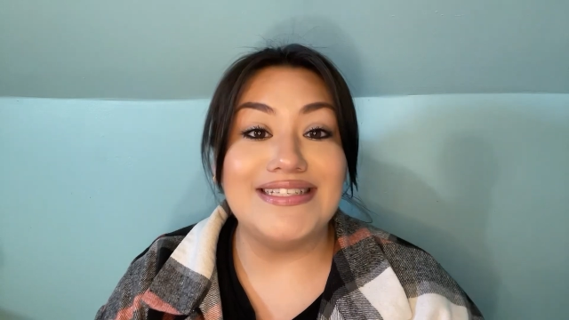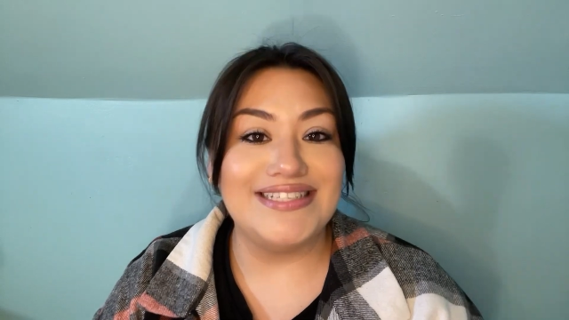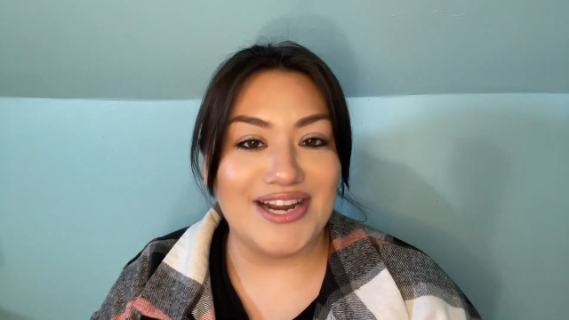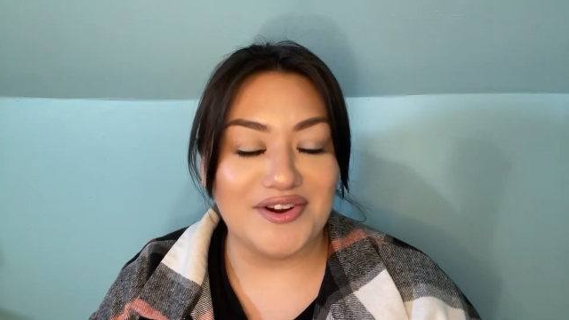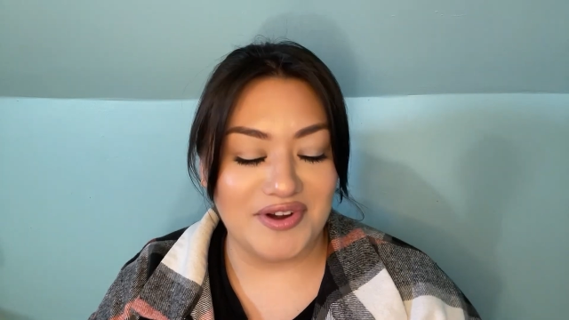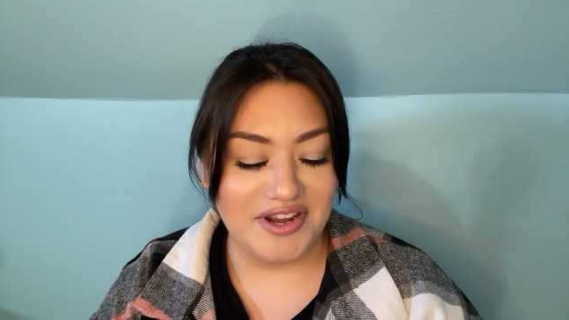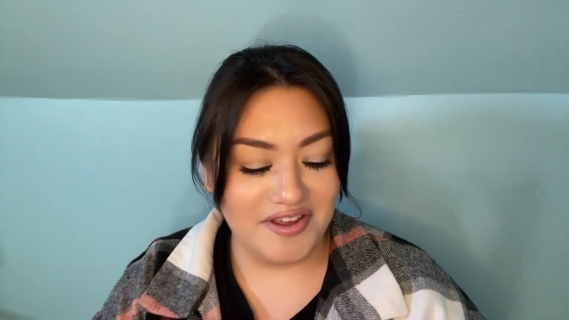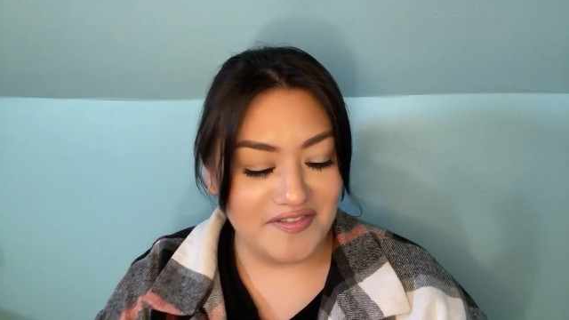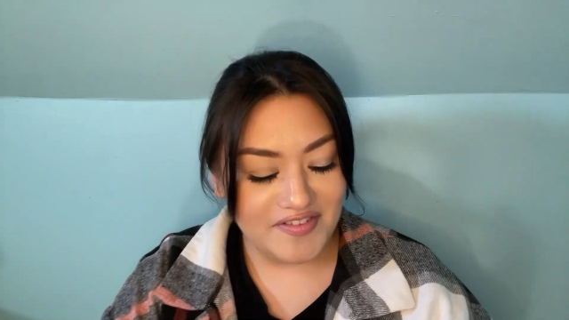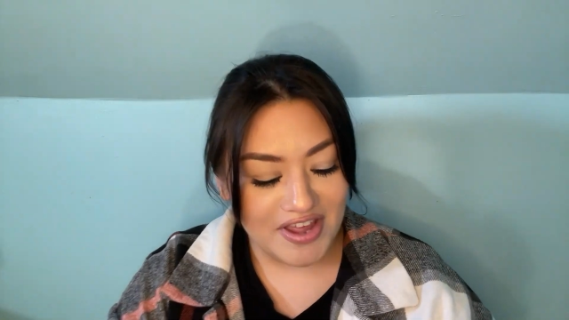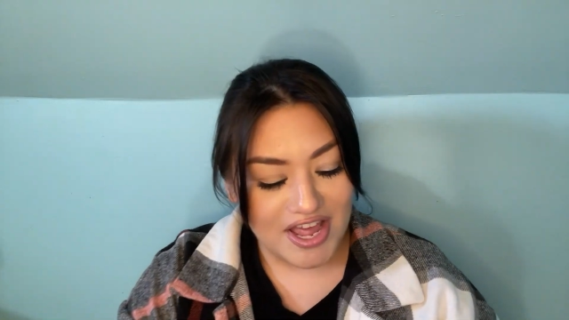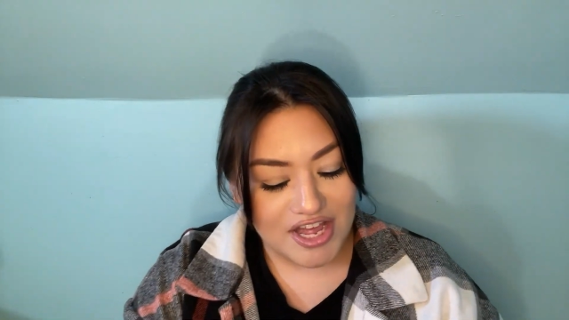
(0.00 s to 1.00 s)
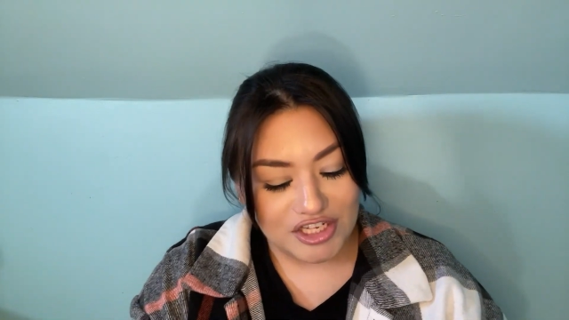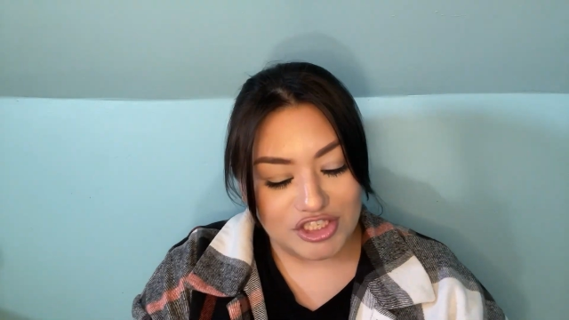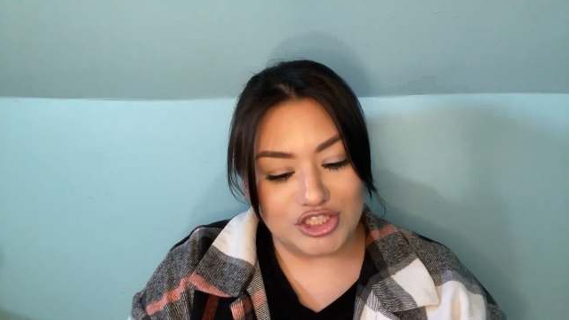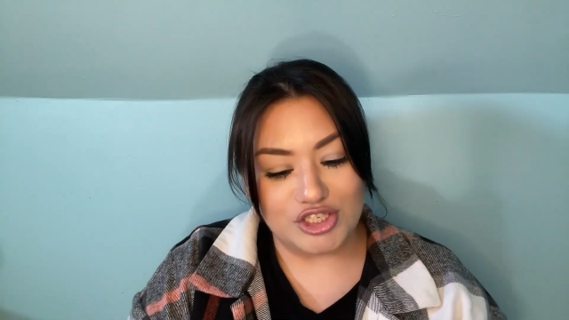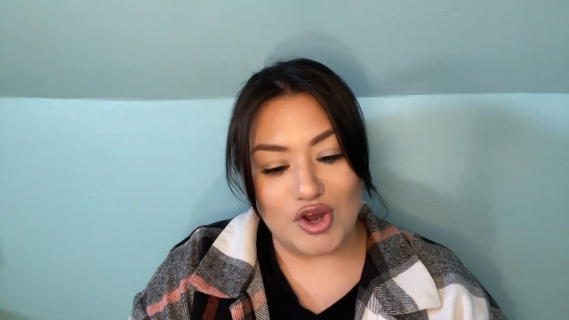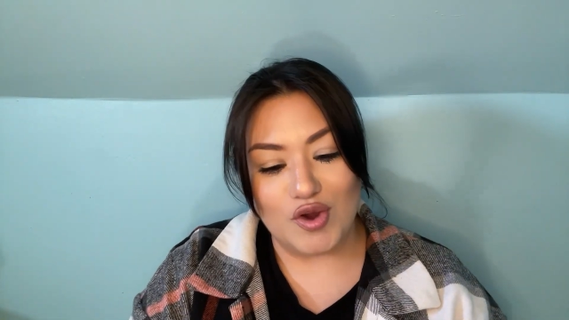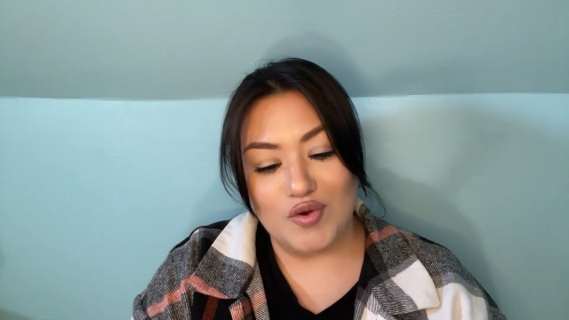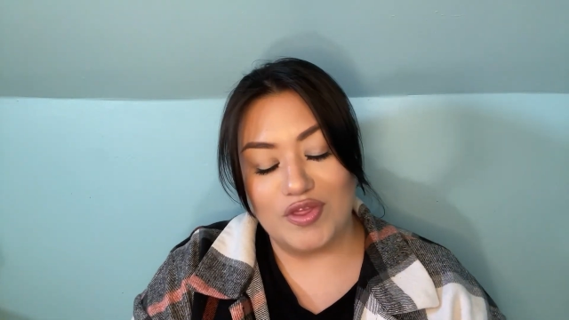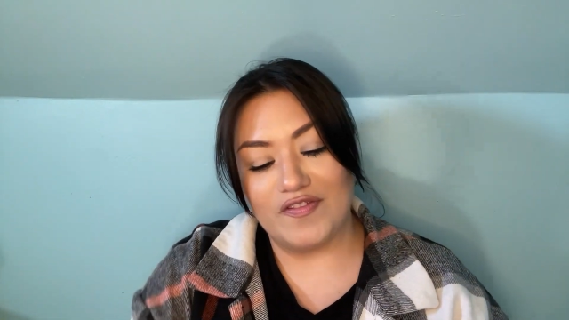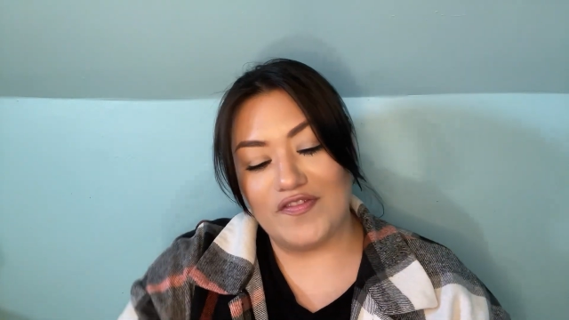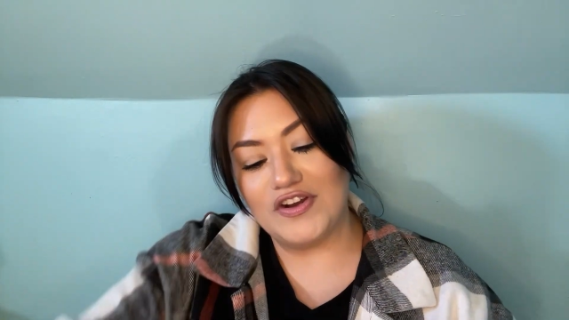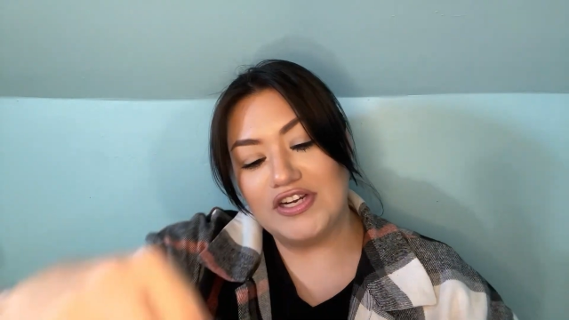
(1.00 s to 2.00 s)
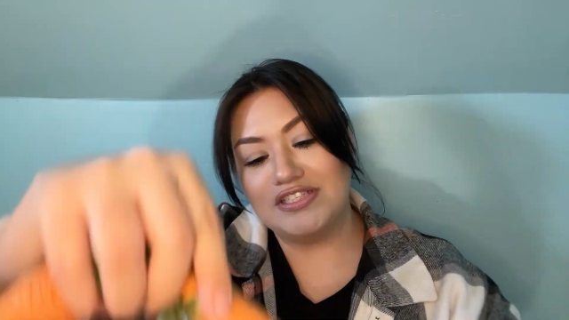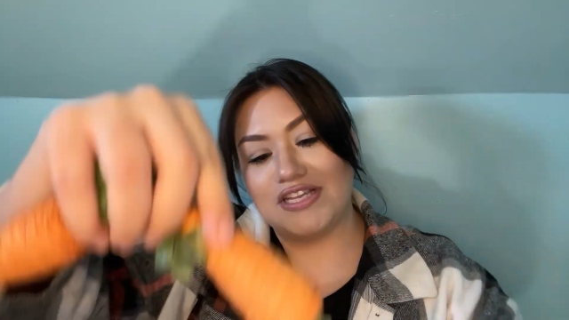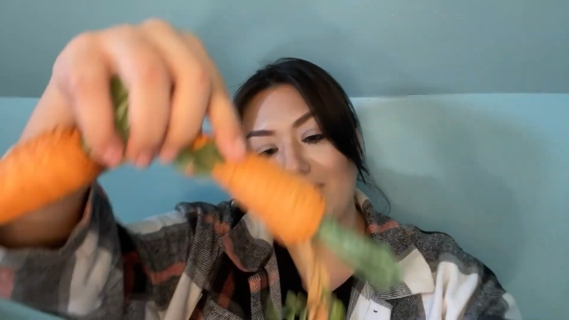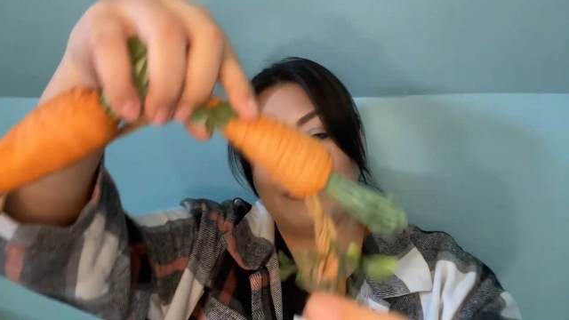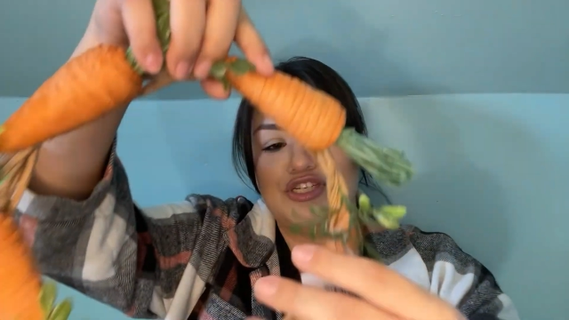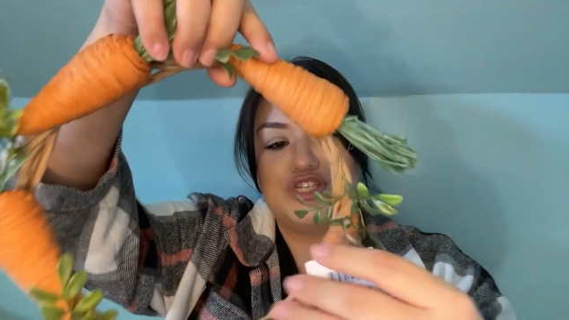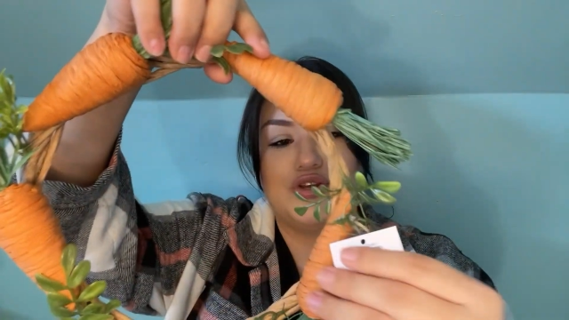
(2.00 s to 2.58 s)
decorative. So the first thing I'm going to show